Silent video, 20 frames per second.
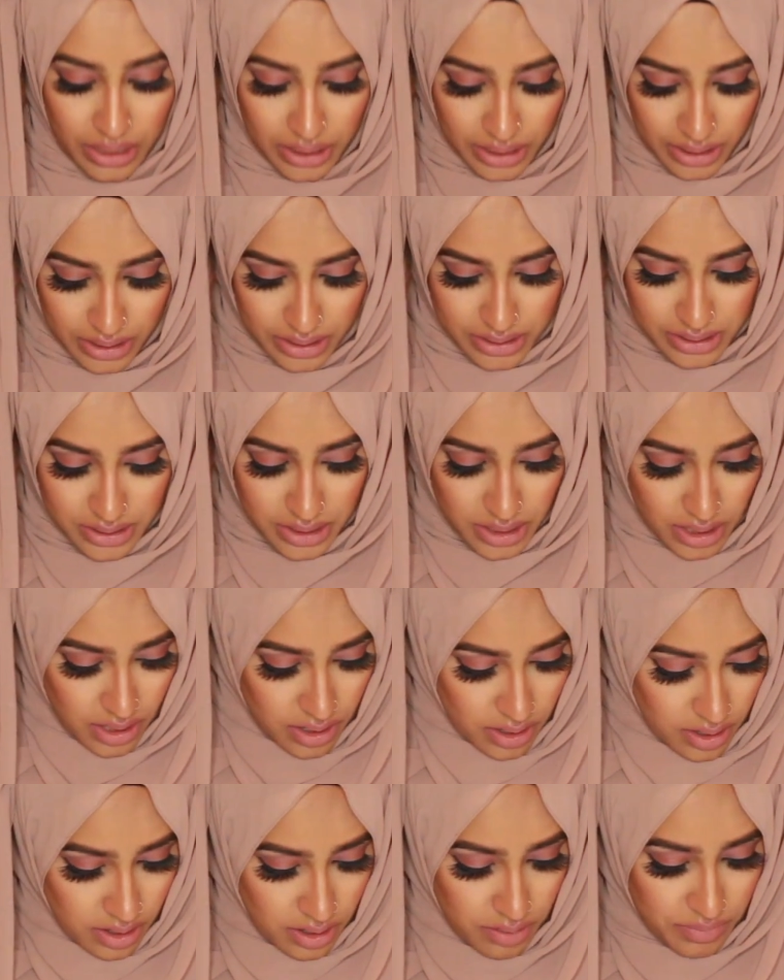Inks.
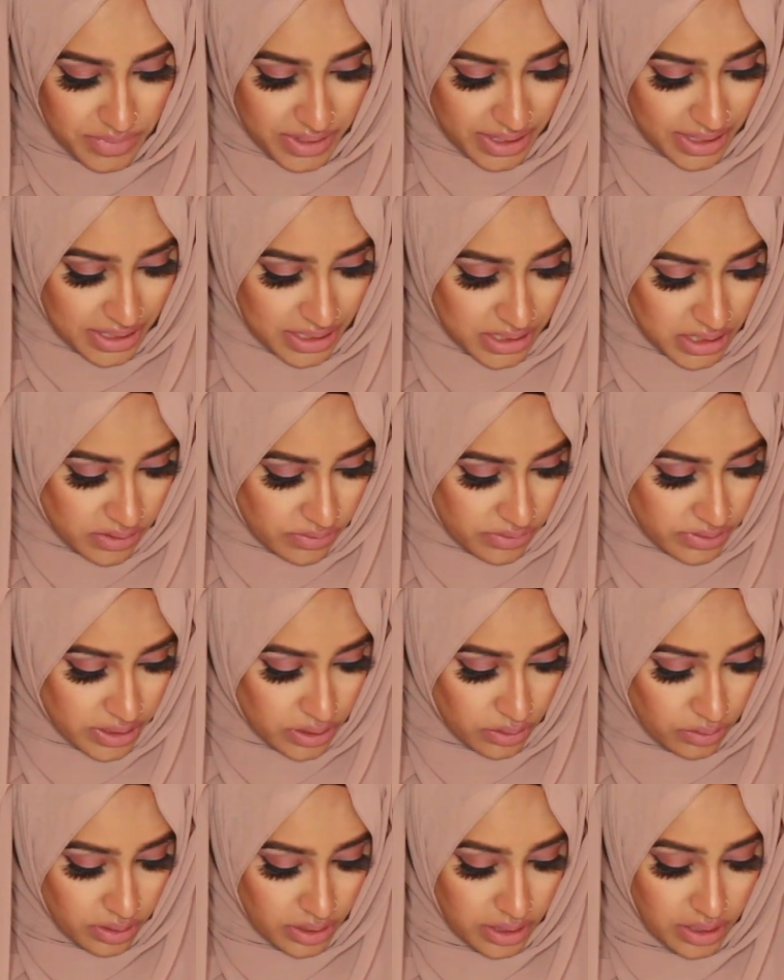The
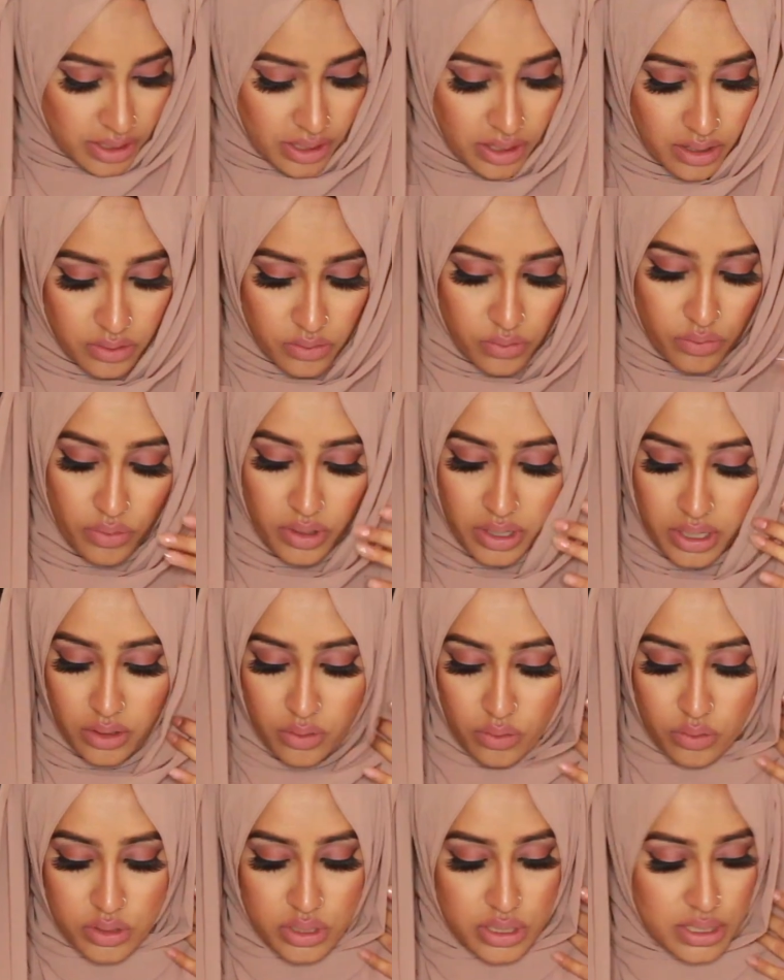calligraphy on here is really
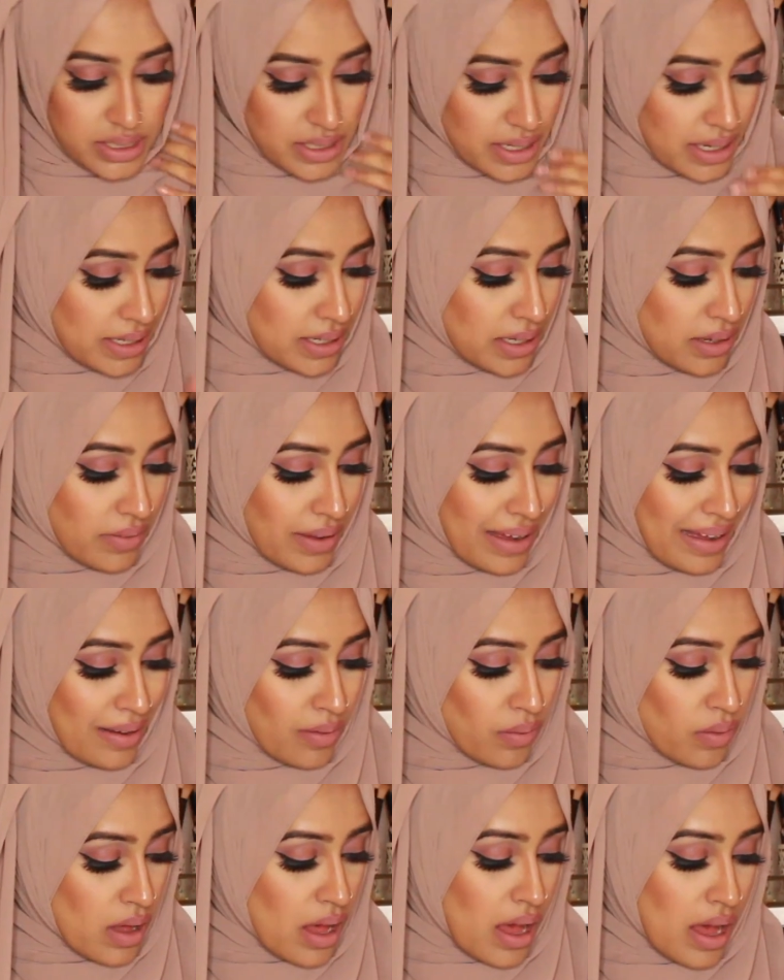gorgeous. I love
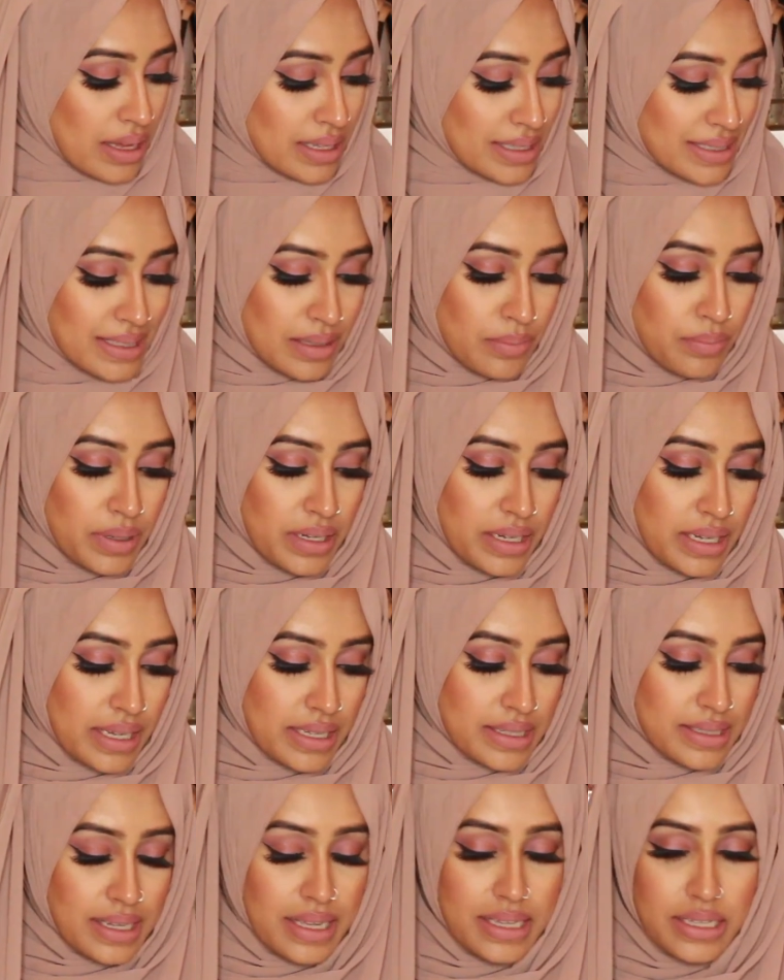how simple it
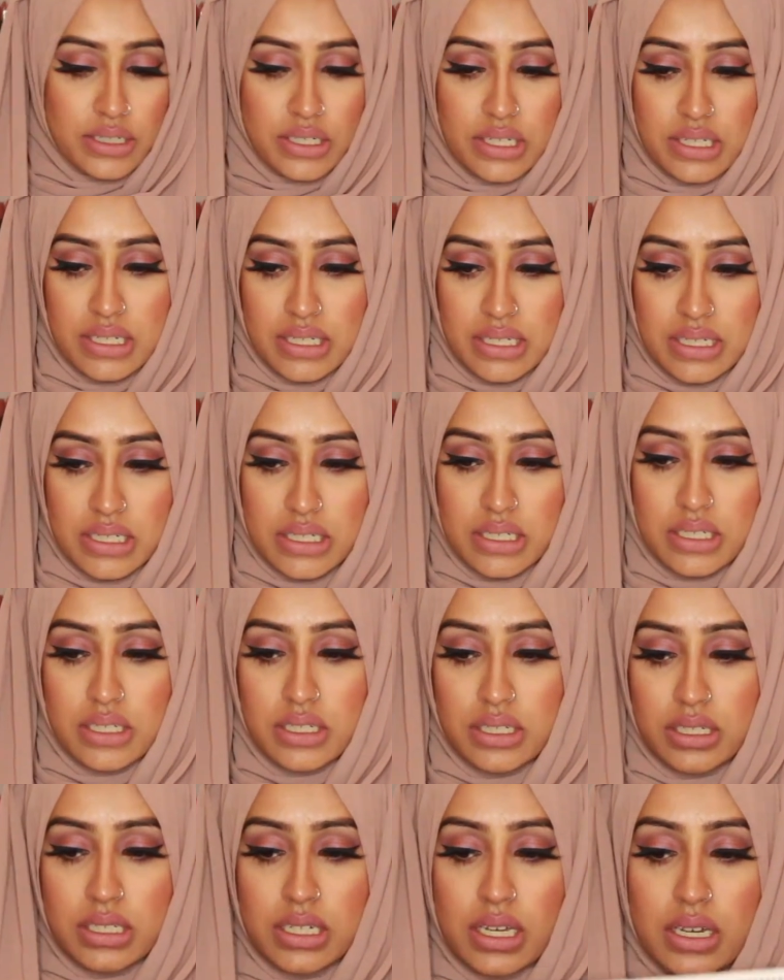is. Like she's
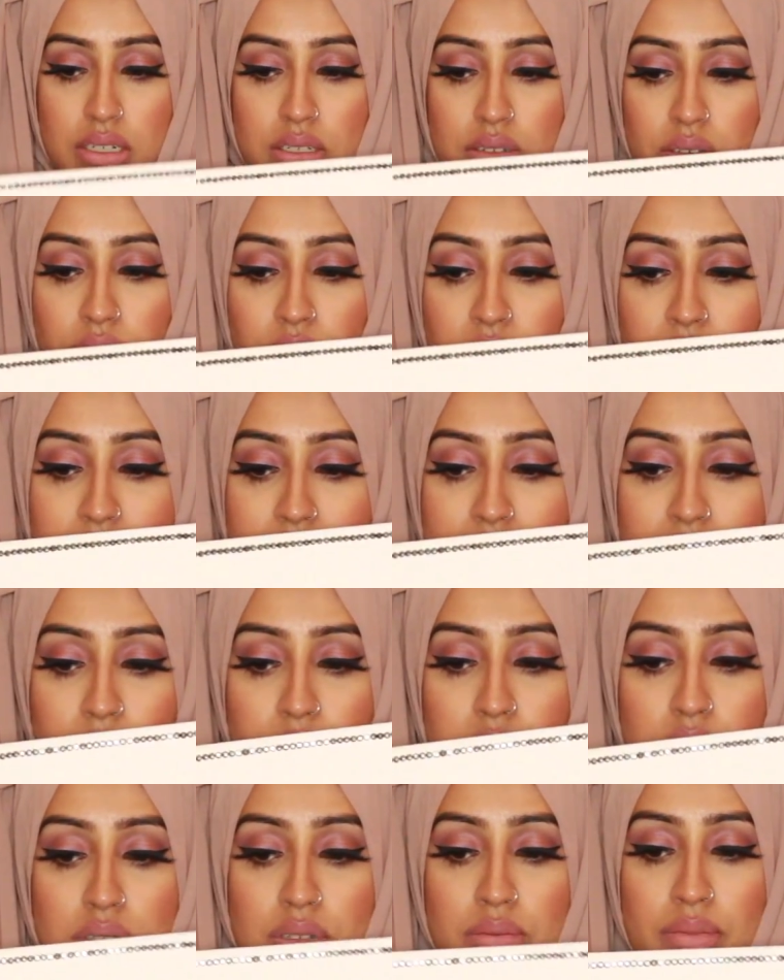stuck to a really
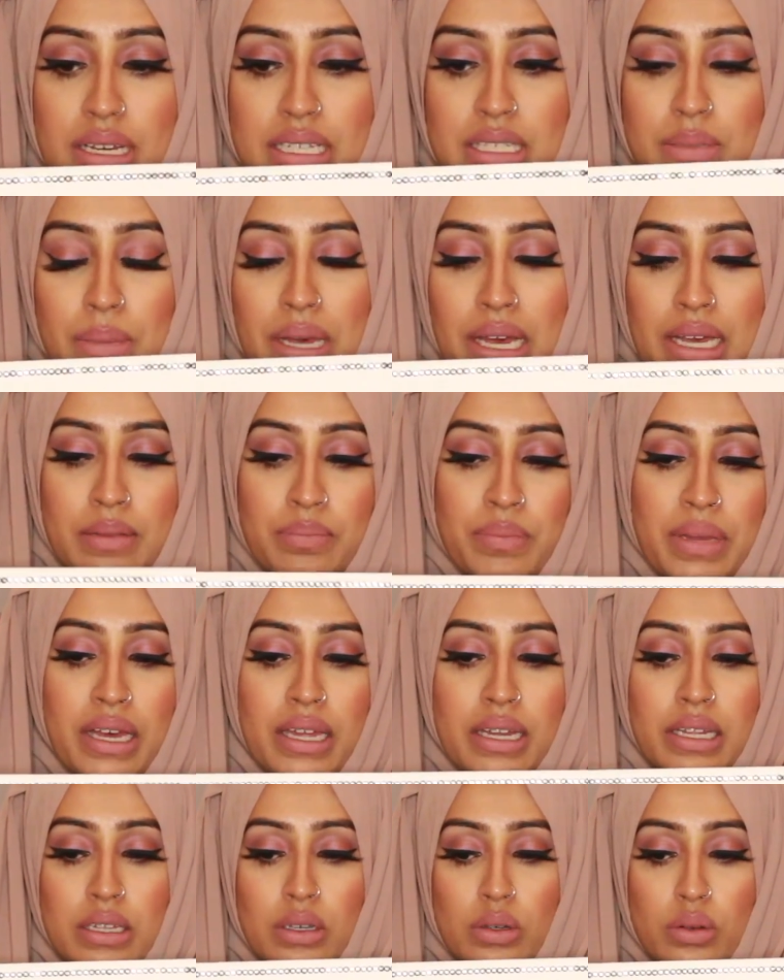simple damask
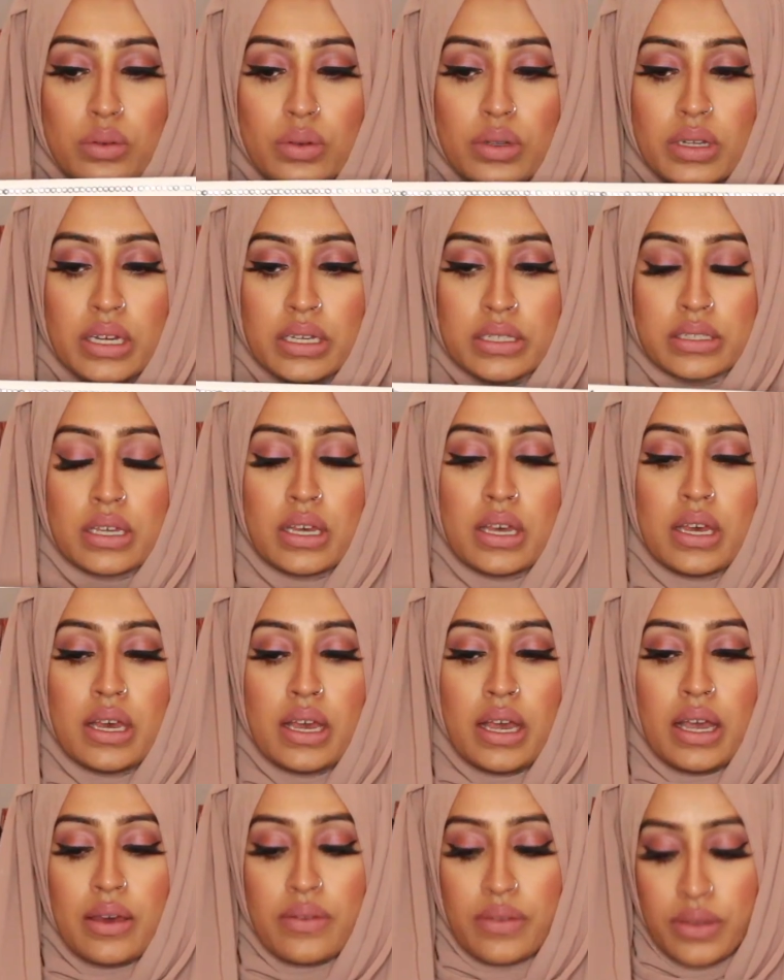pattern in the corners,
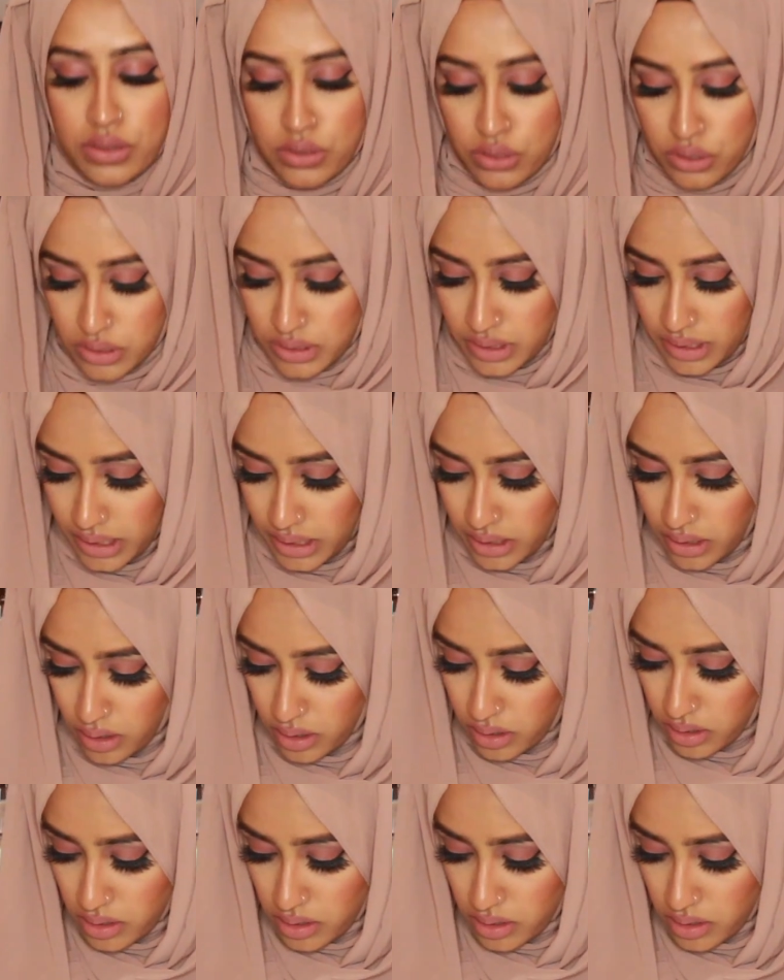and then just like